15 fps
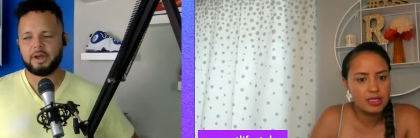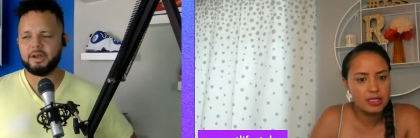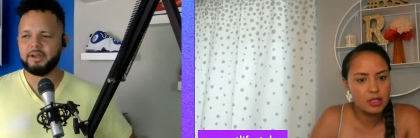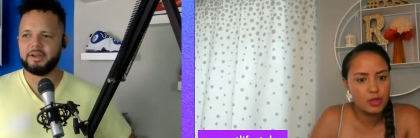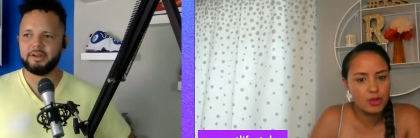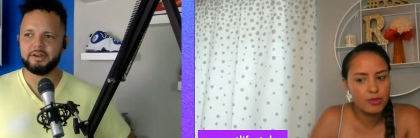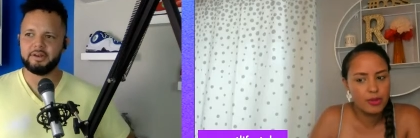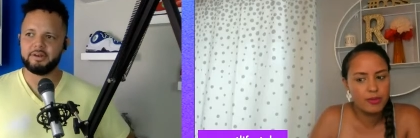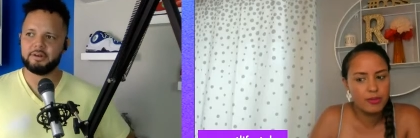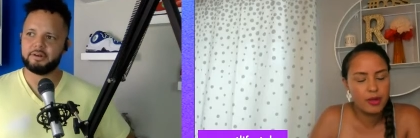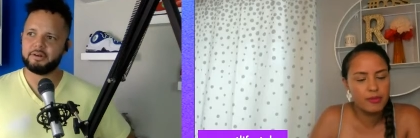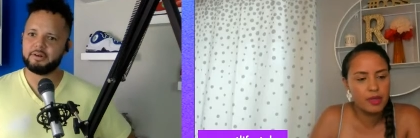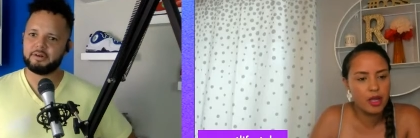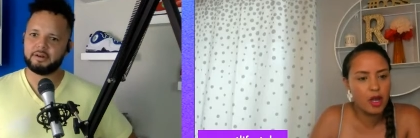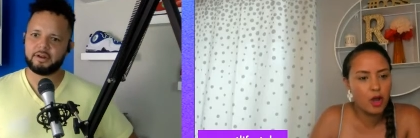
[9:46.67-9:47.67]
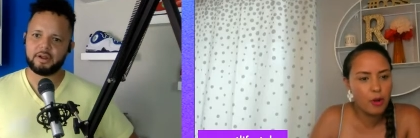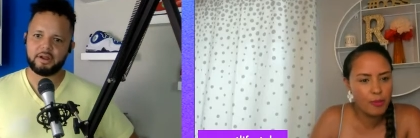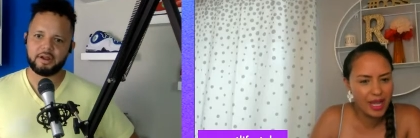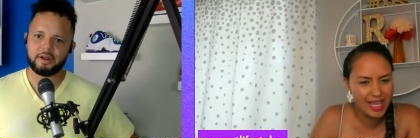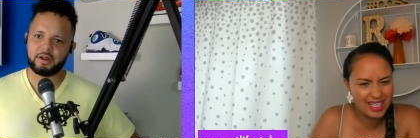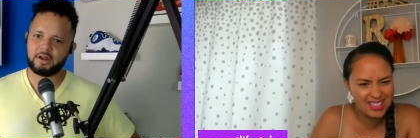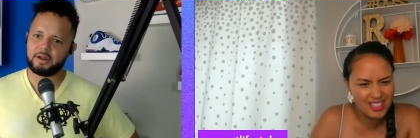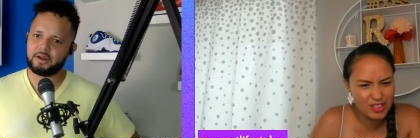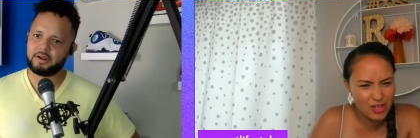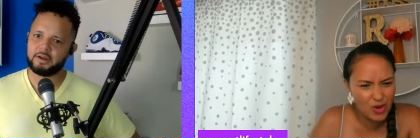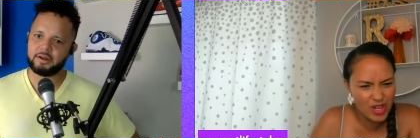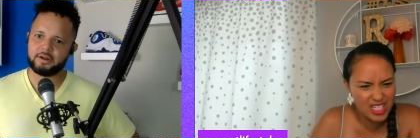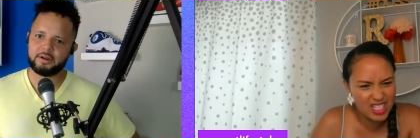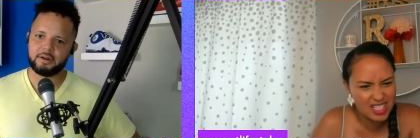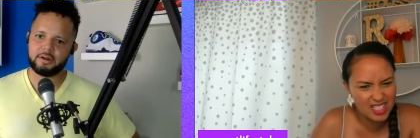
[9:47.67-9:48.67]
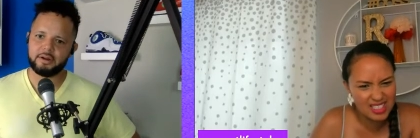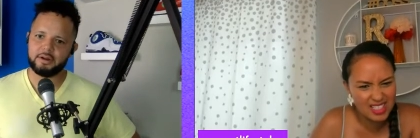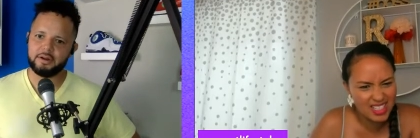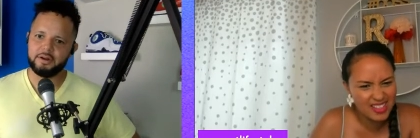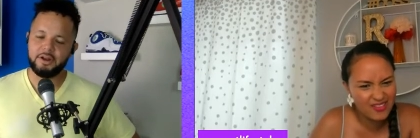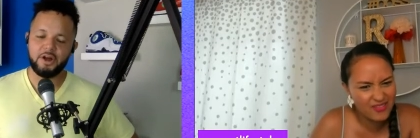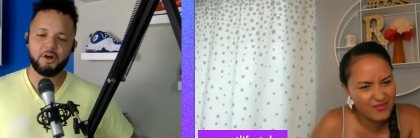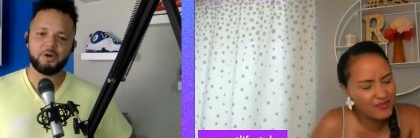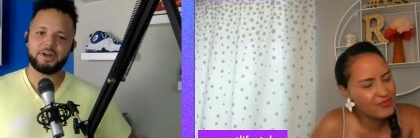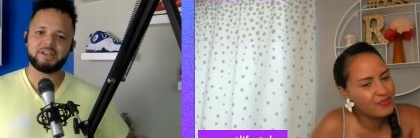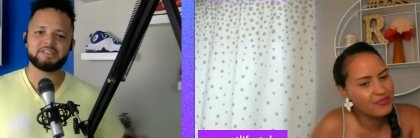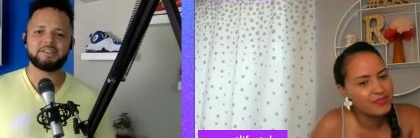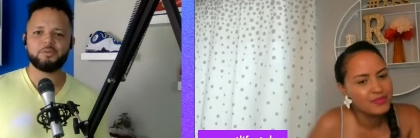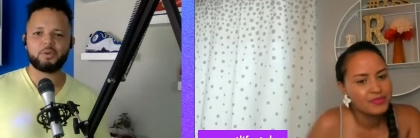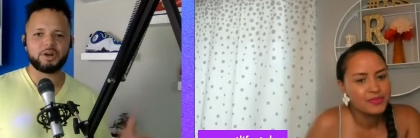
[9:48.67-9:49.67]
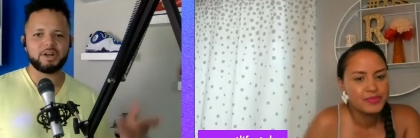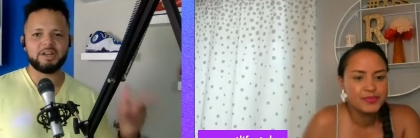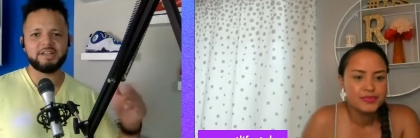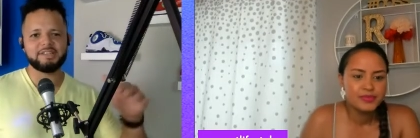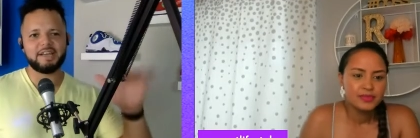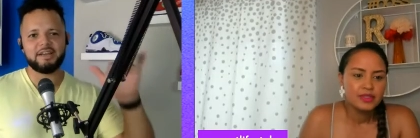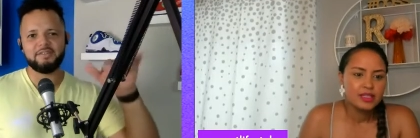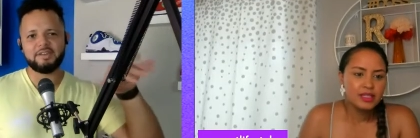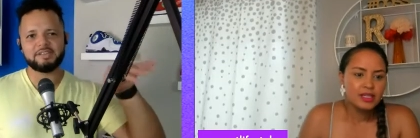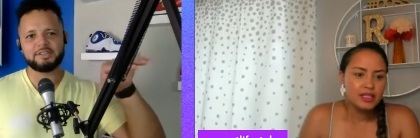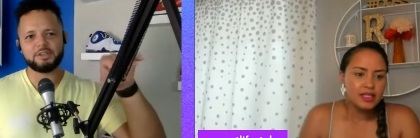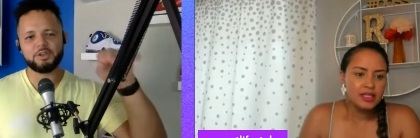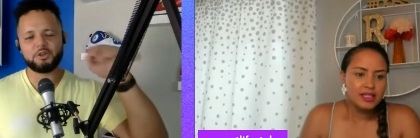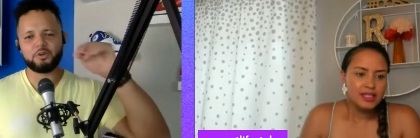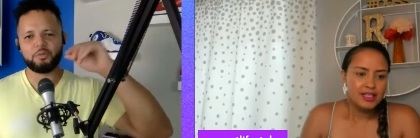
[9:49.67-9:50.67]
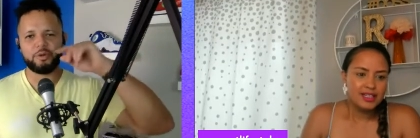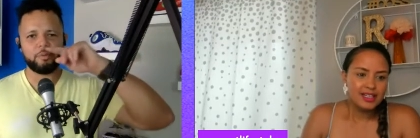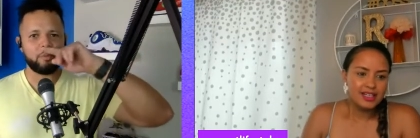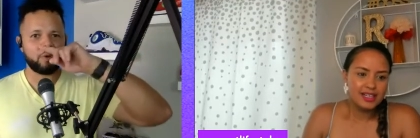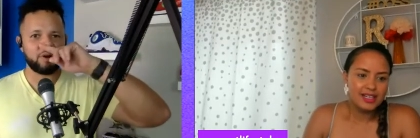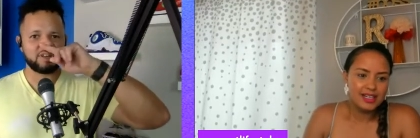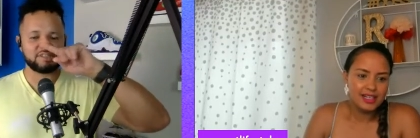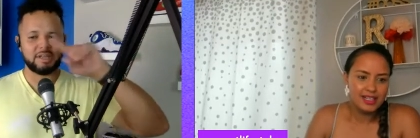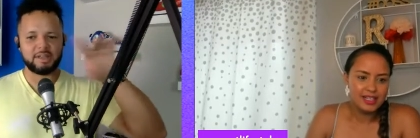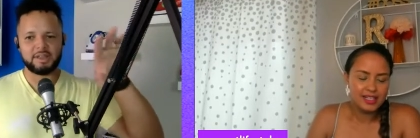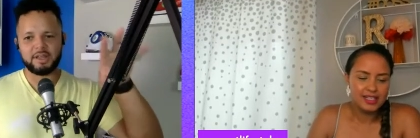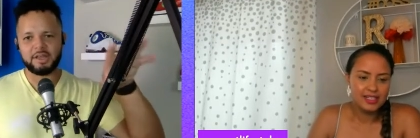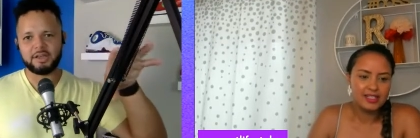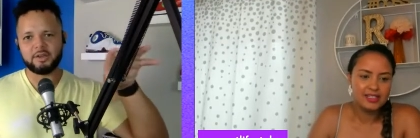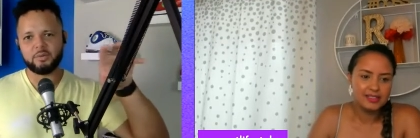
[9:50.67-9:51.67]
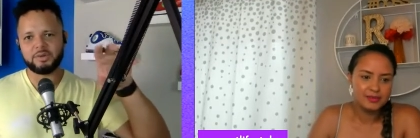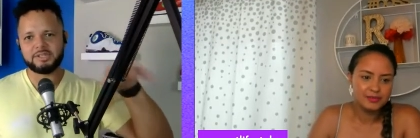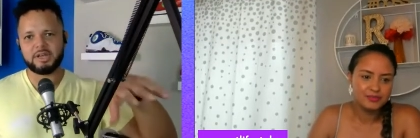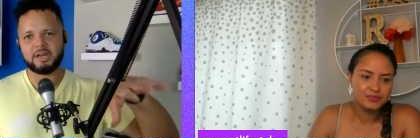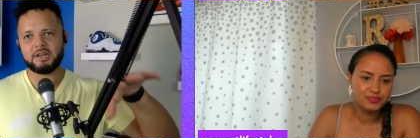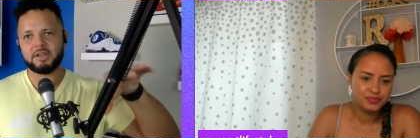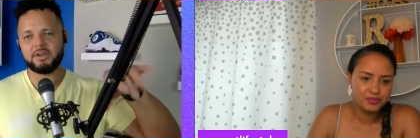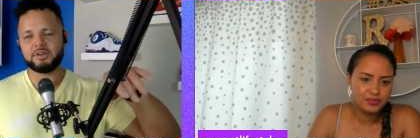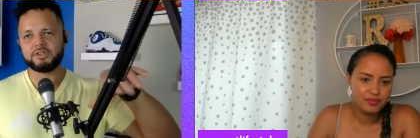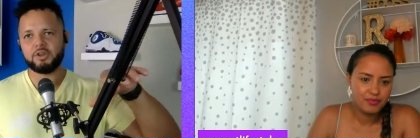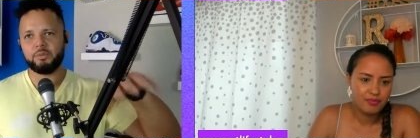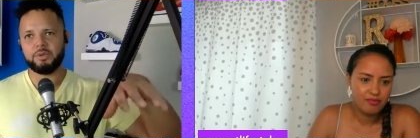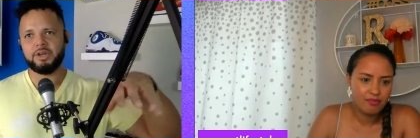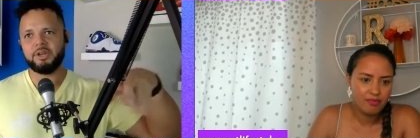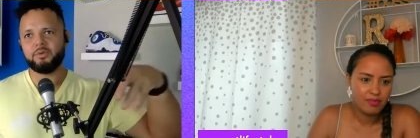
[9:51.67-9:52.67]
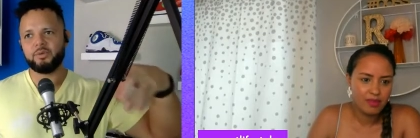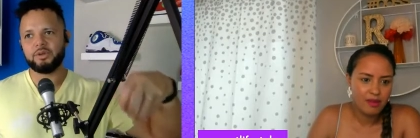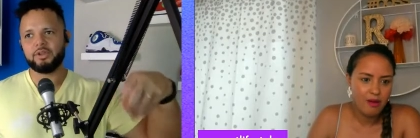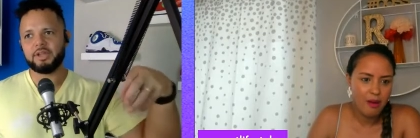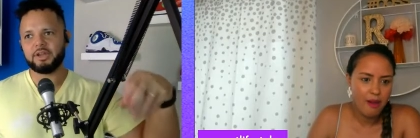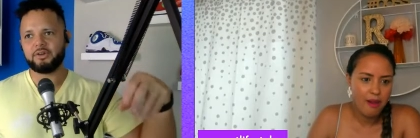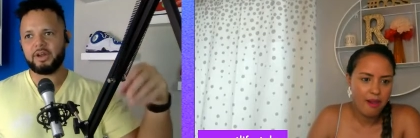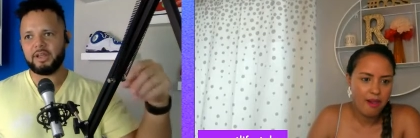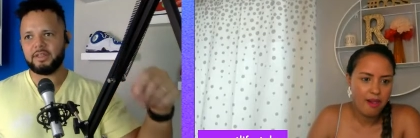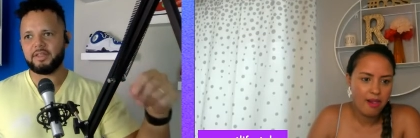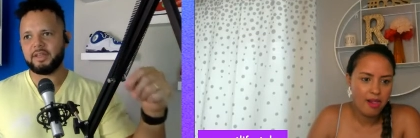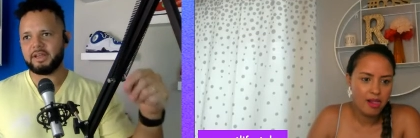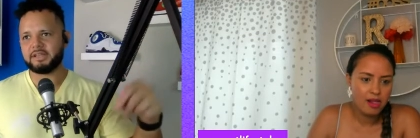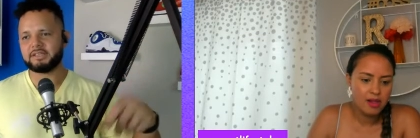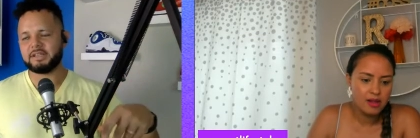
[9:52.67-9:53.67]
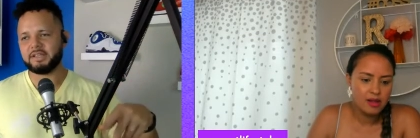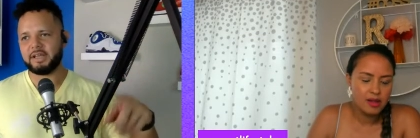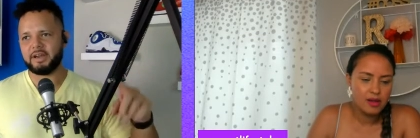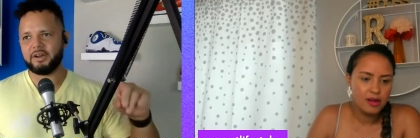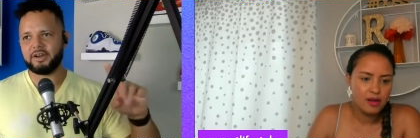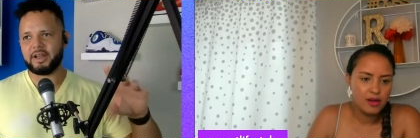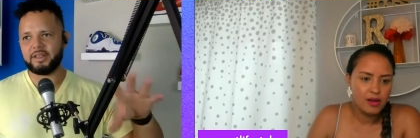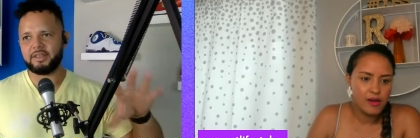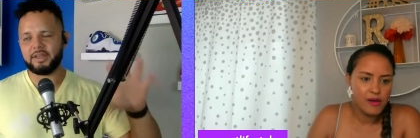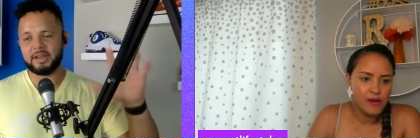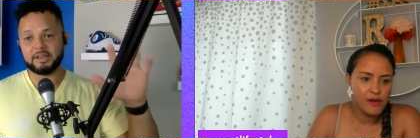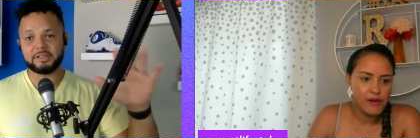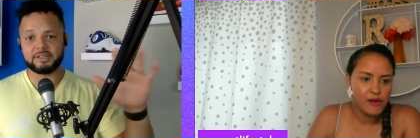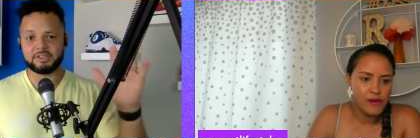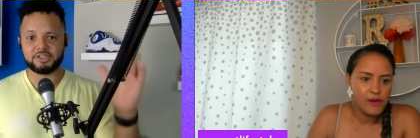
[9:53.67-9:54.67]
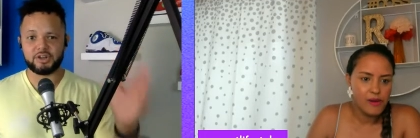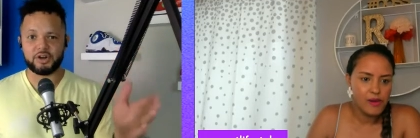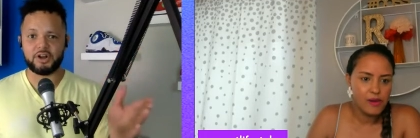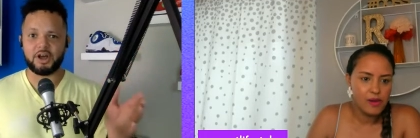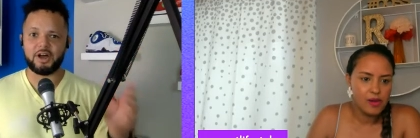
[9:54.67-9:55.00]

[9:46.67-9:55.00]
Speaker 1: that's I, little, I mean, I hope I answered the question.
Speaker 2: No, because we're going to dive into a little bit more because I think, Wintana, there's so many really great things in there. And I think to start